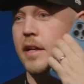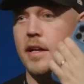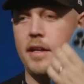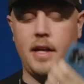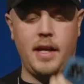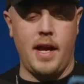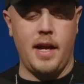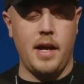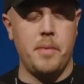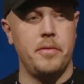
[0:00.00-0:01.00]
And I
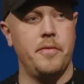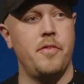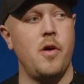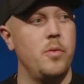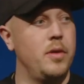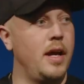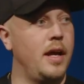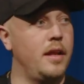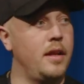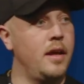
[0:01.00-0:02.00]
hang up the phone
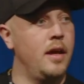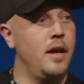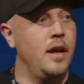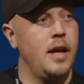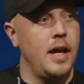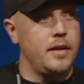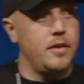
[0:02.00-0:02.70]
and the